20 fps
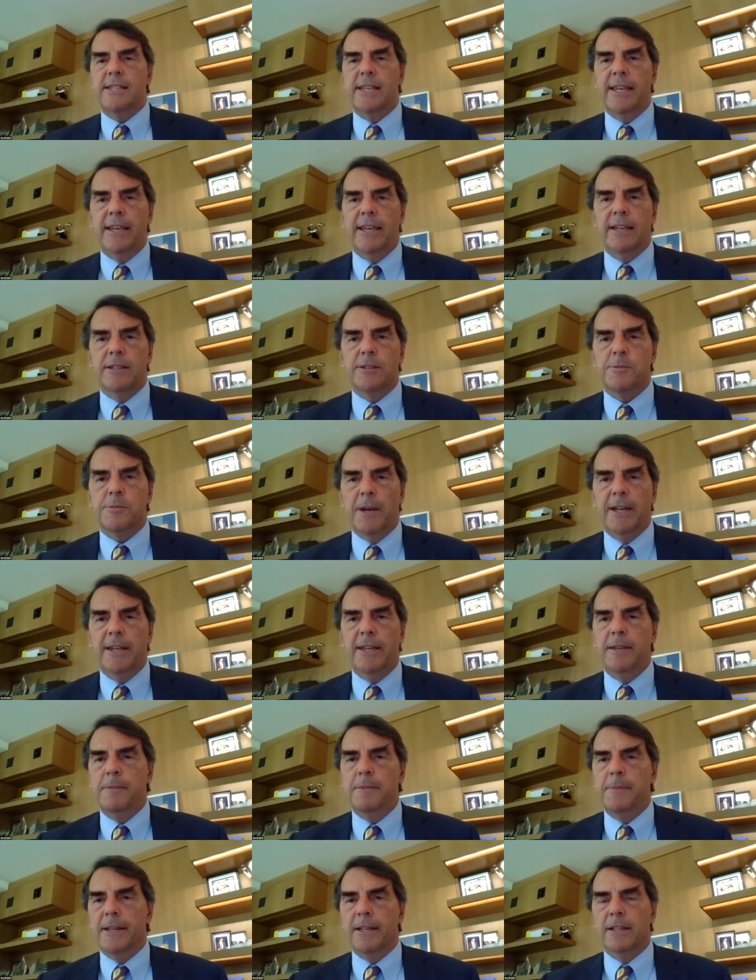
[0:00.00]
is my
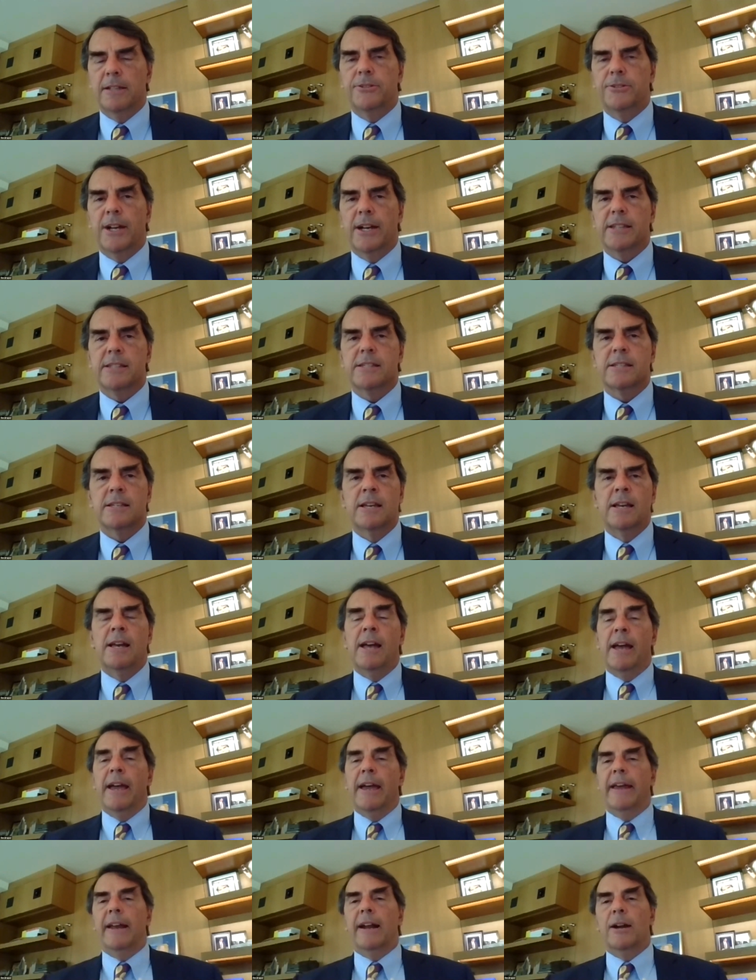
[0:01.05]
email address.
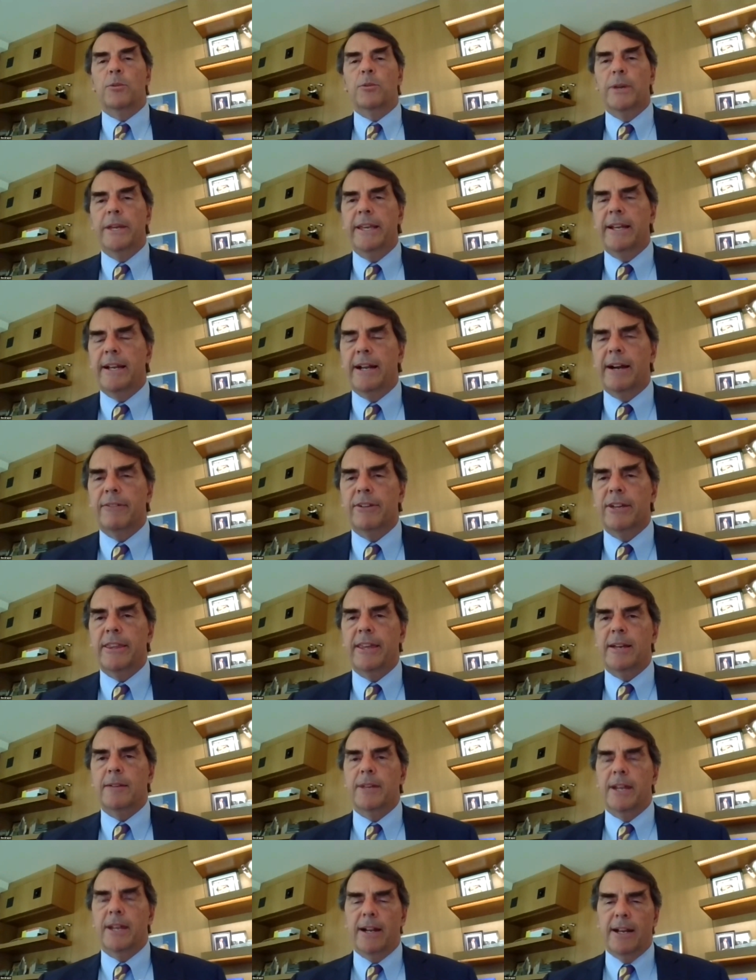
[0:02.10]
And I read
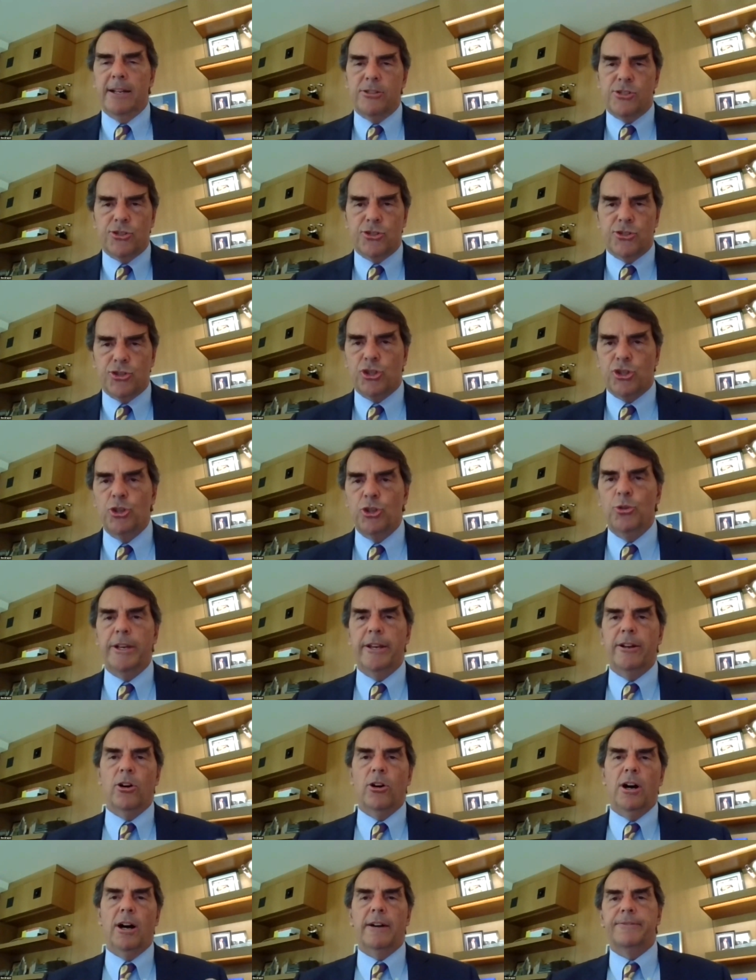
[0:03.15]
everything and I shoot it
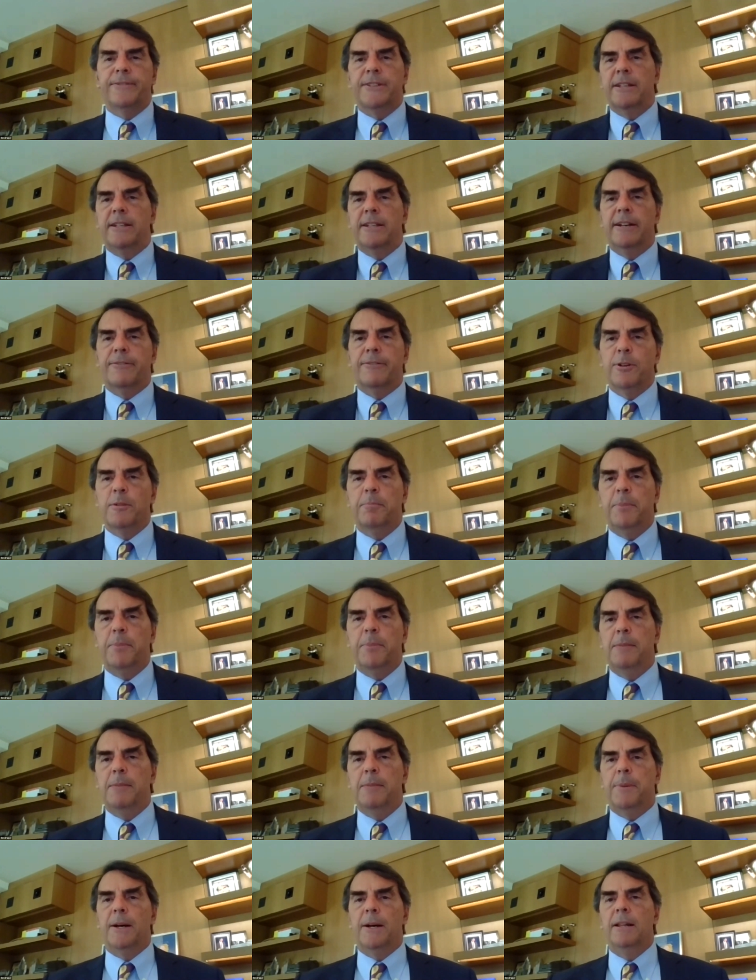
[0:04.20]
off to different
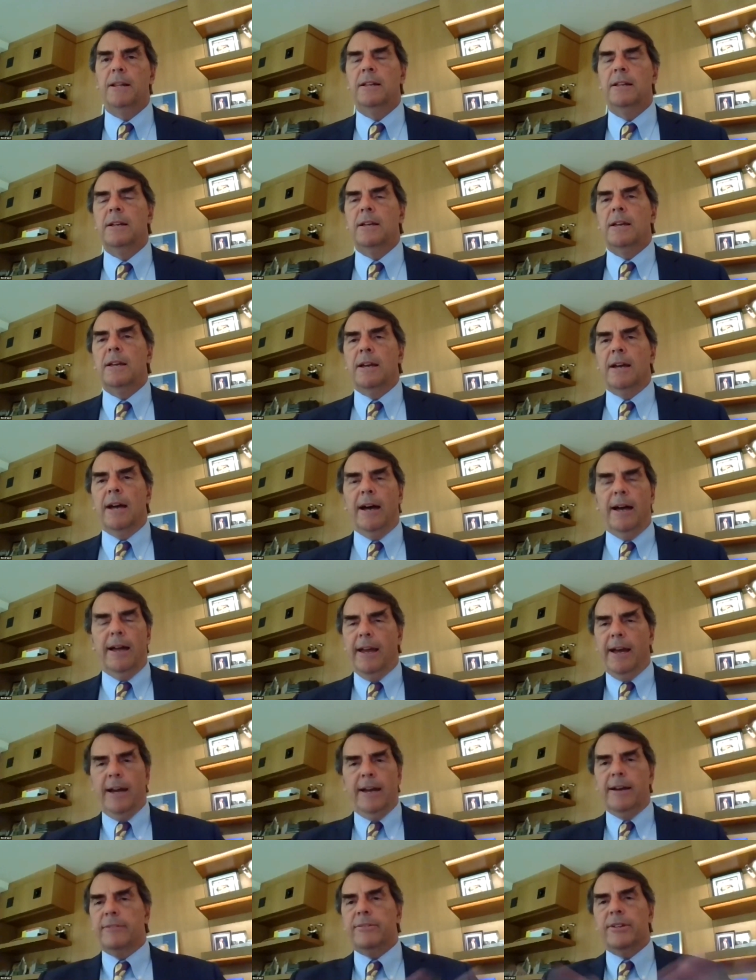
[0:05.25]
people.
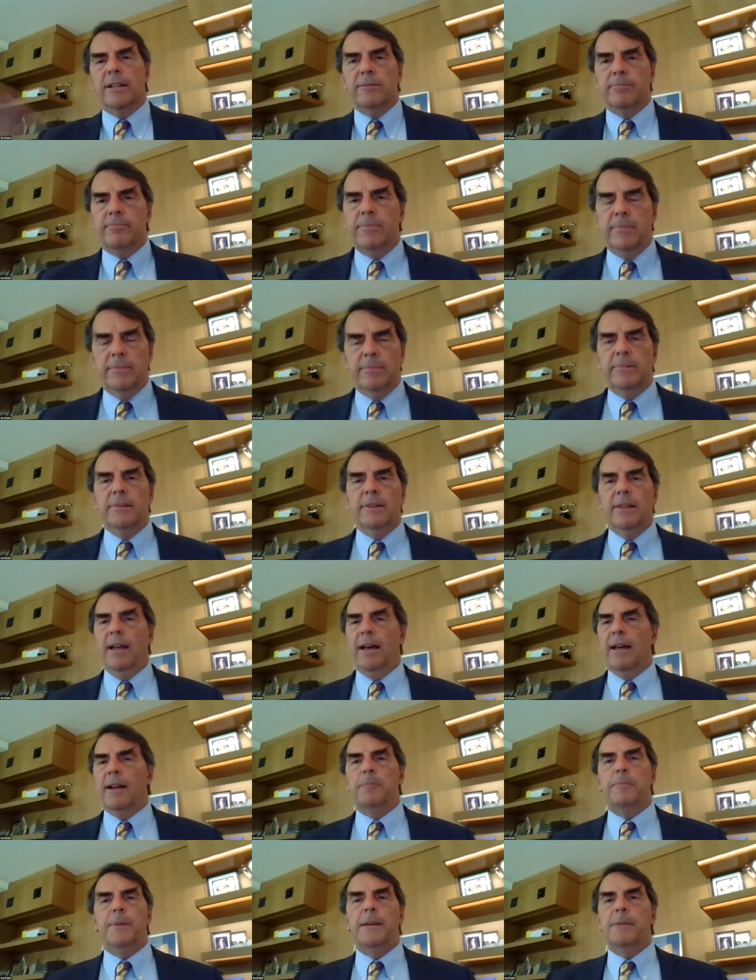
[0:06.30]
I have a
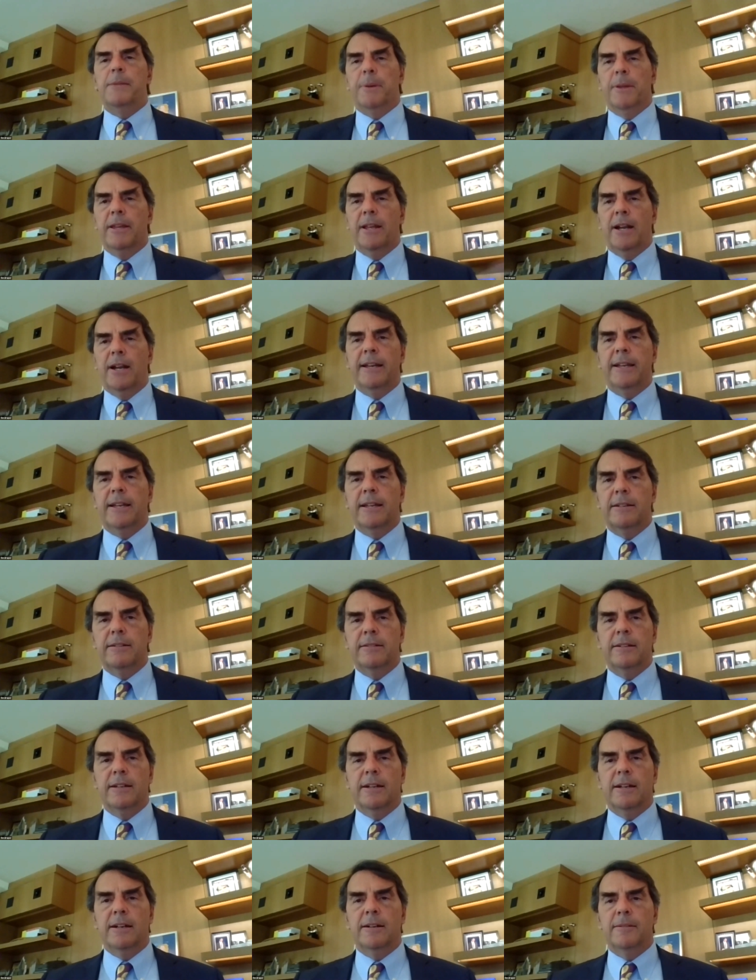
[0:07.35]
lot of people that I can
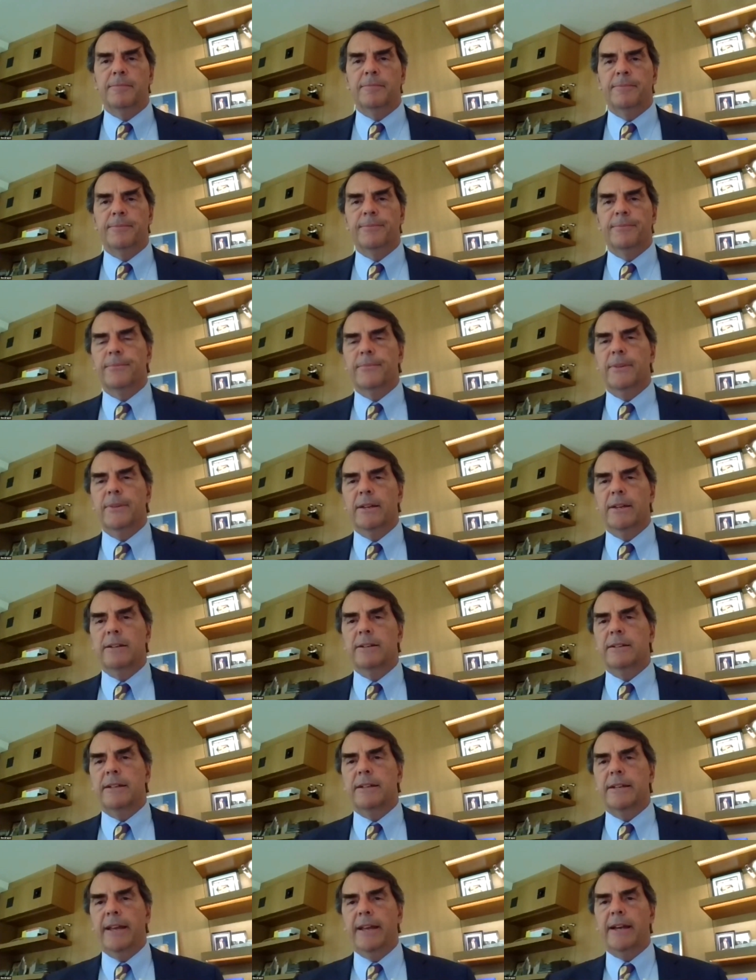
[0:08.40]

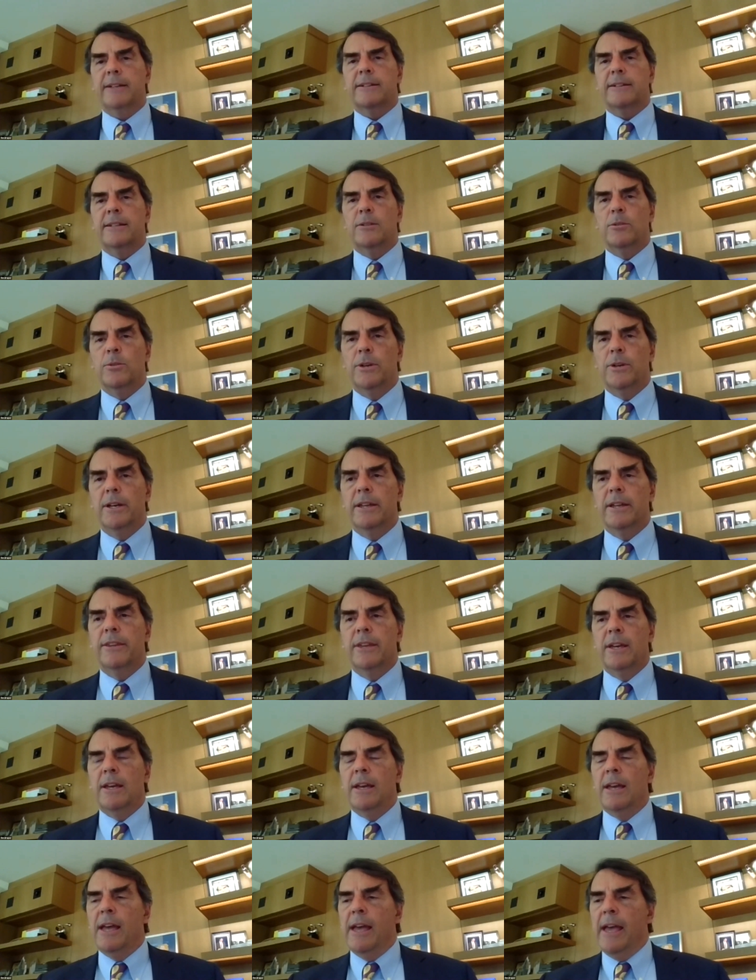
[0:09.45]
connect it with.
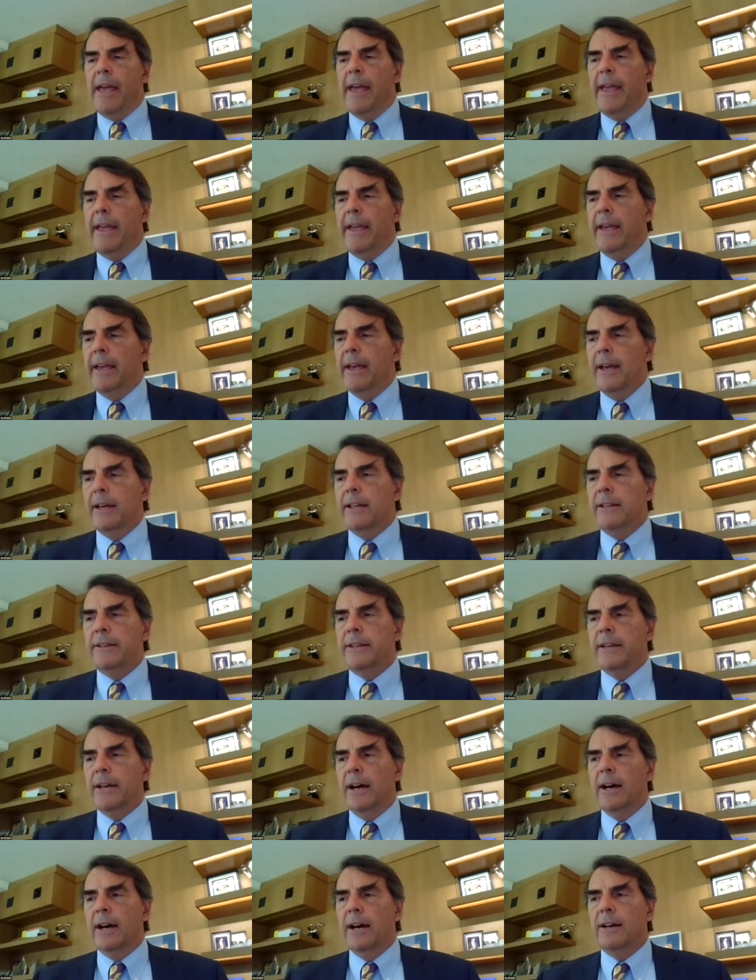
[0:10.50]
And,
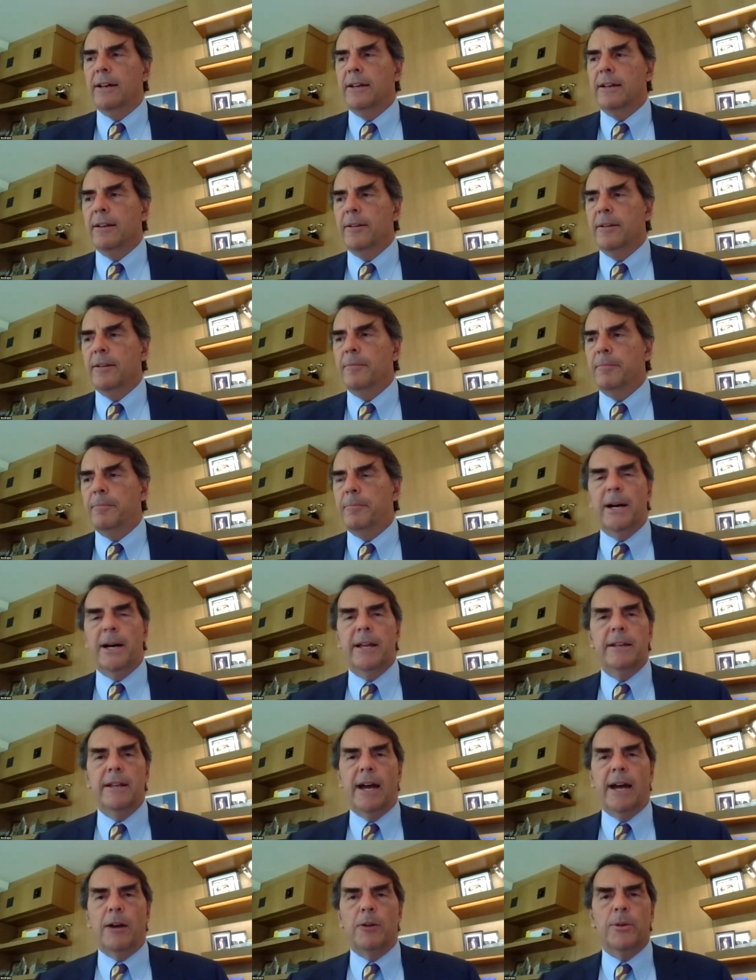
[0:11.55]

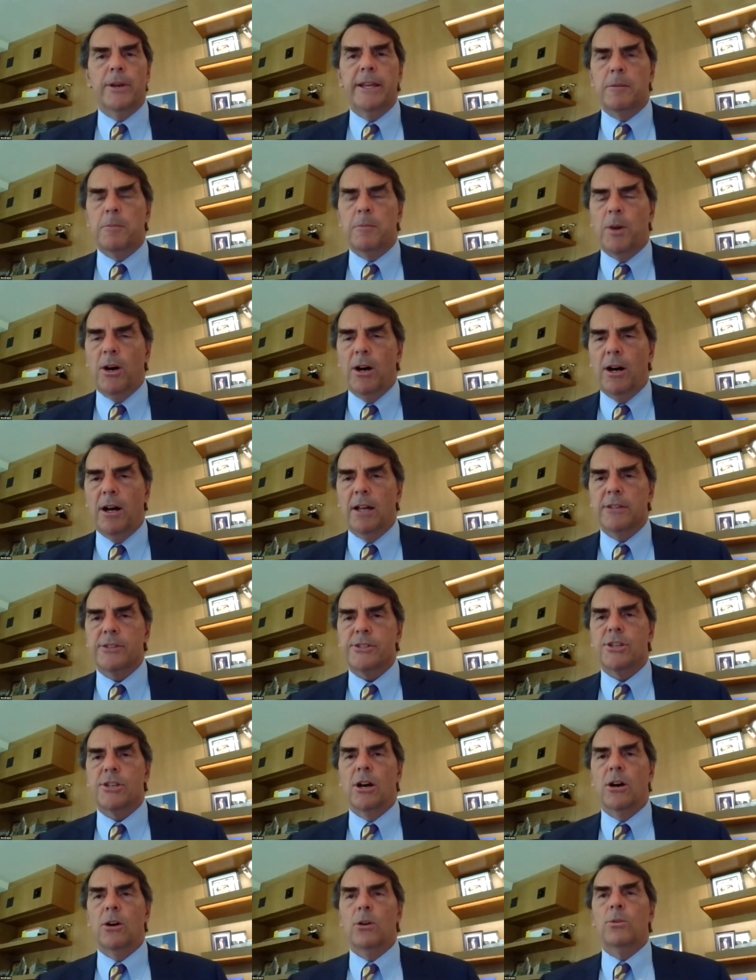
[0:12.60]
but I read them all.
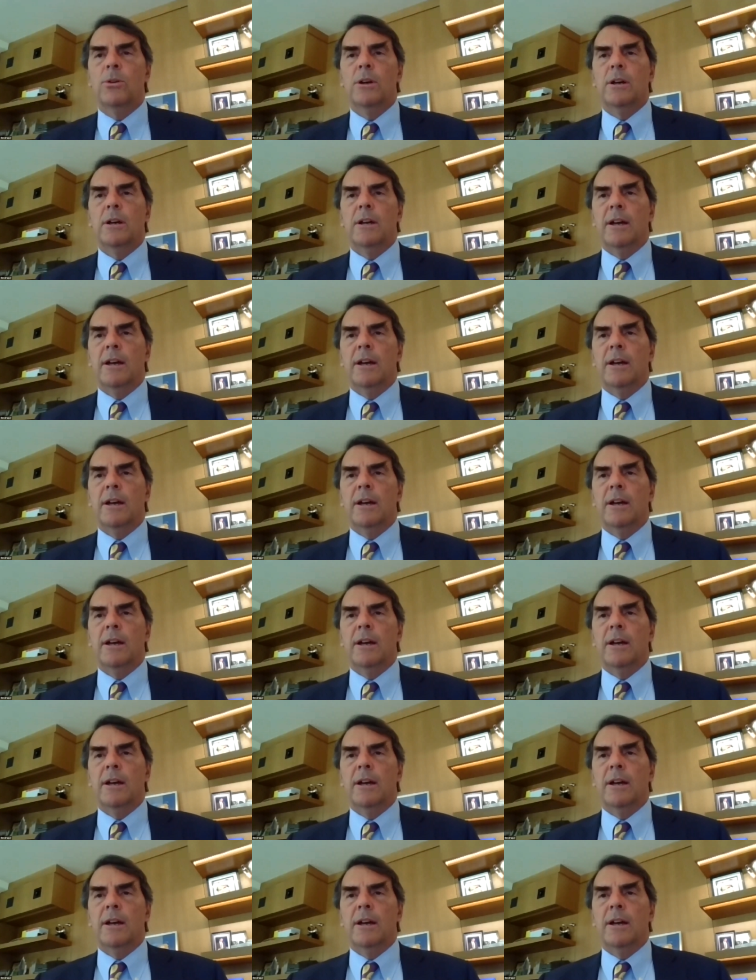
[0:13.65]
So